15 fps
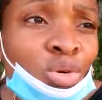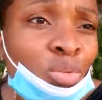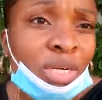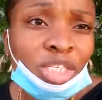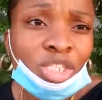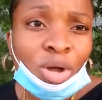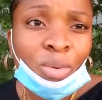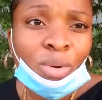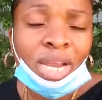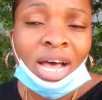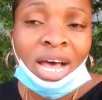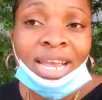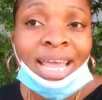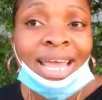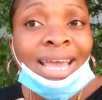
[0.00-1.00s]
too much going
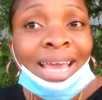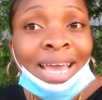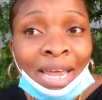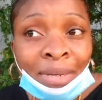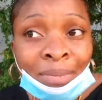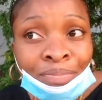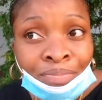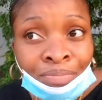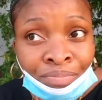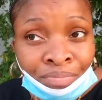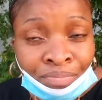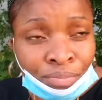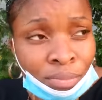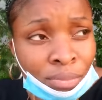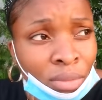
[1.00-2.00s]
on. And
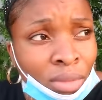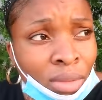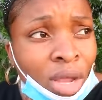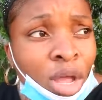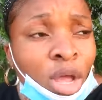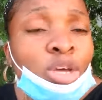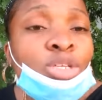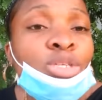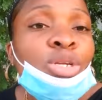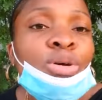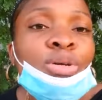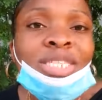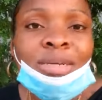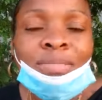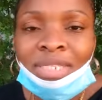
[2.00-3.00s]
you
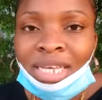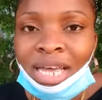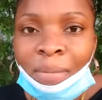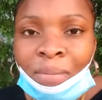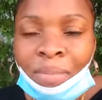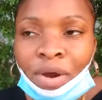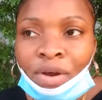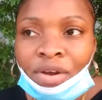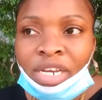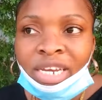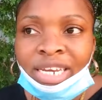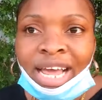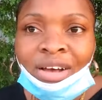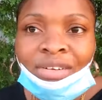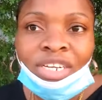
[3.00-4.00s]
know, September,
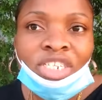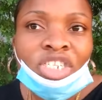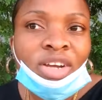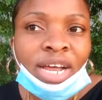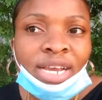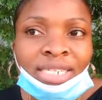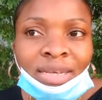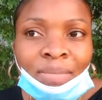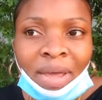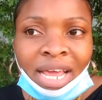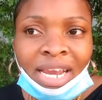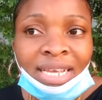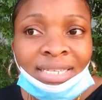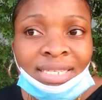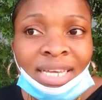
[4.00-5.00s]
now they're trying to
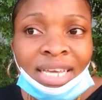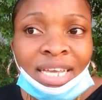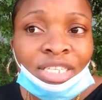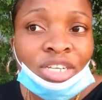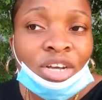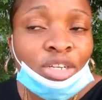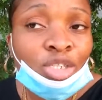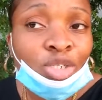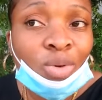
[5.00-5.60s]
debate, is the kids going to